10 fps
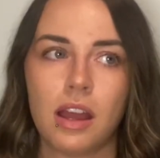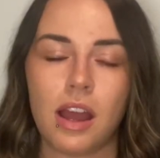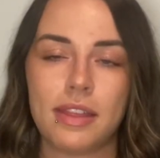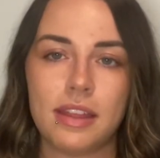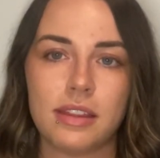
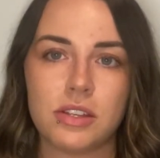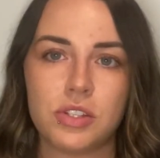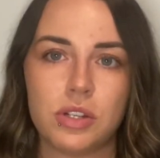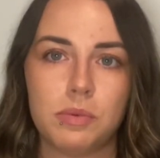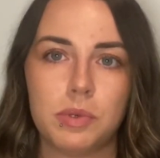I think that's
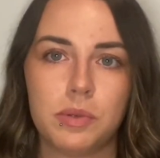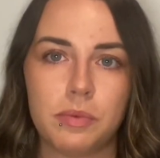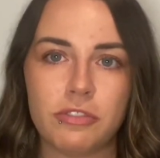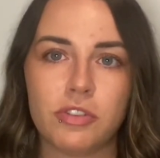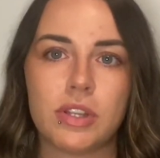doable.
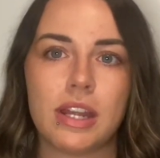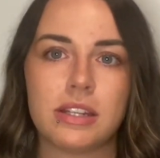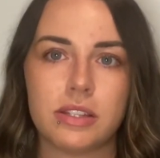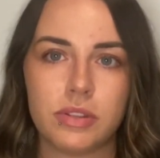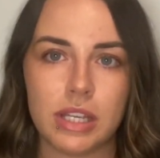Before the end
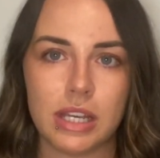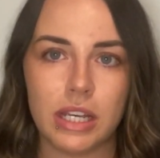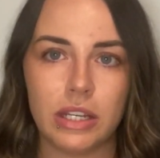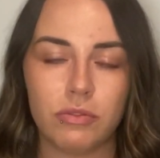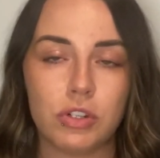of the
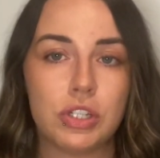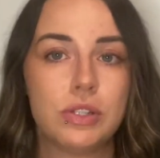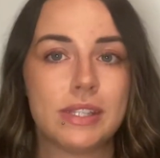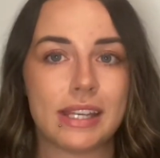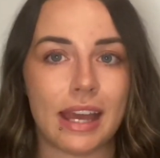year,
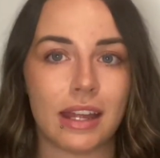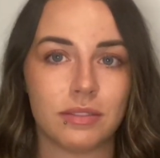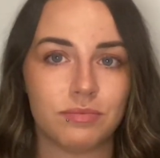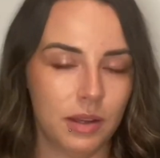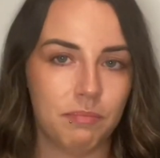reduce
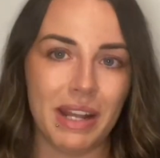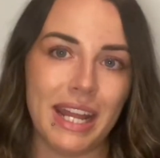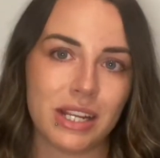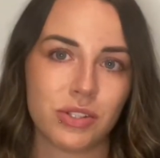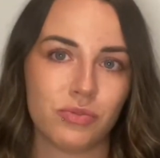again. My
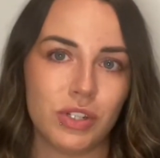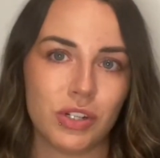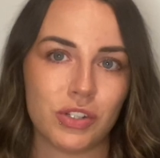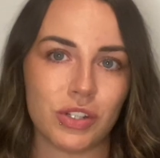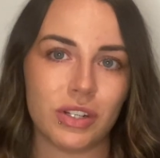next
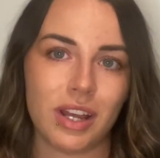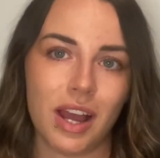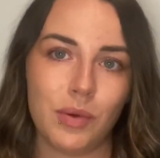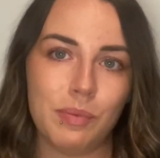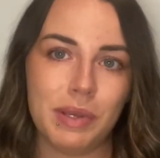reduction,
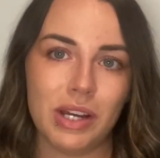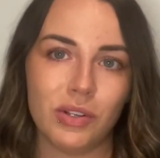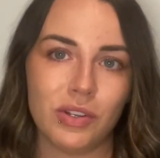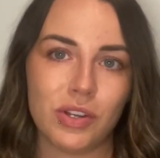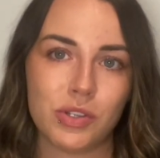I will be
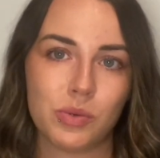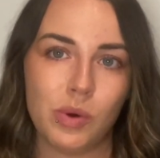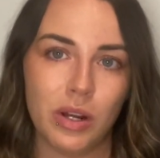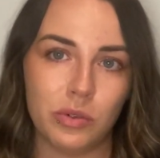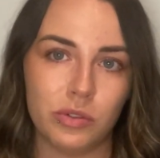on
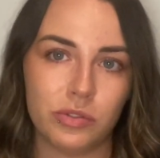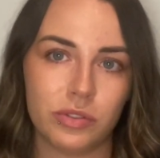12,